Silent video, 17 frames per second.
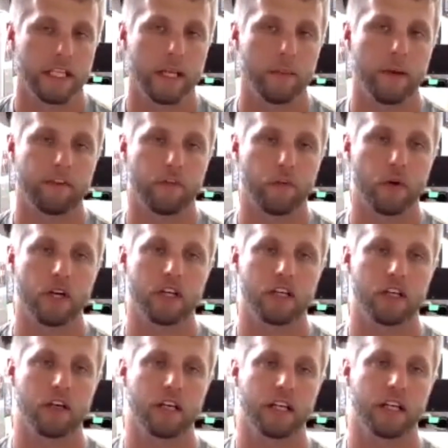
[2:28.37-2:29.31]
get my 4-year
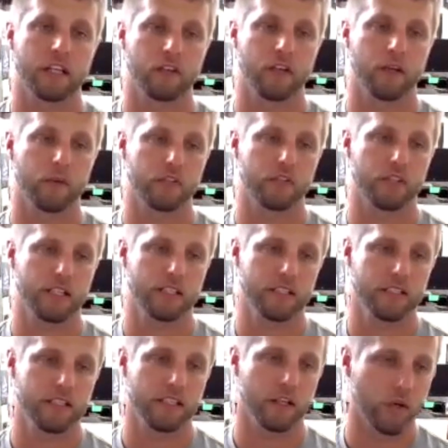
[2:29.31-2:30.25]
degree in criminal
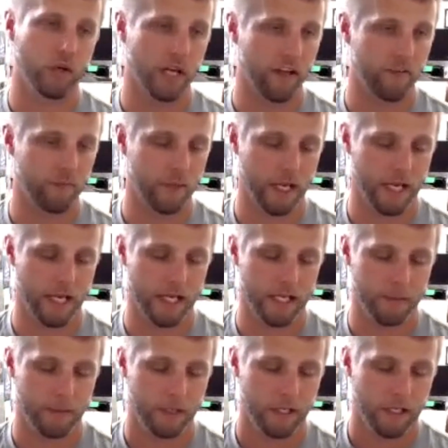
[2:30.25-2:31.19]
justice and go in
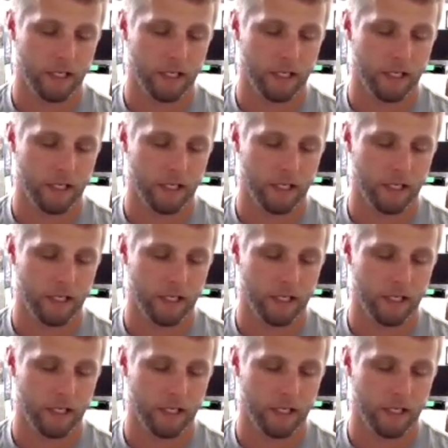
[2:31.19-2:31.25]
FBI.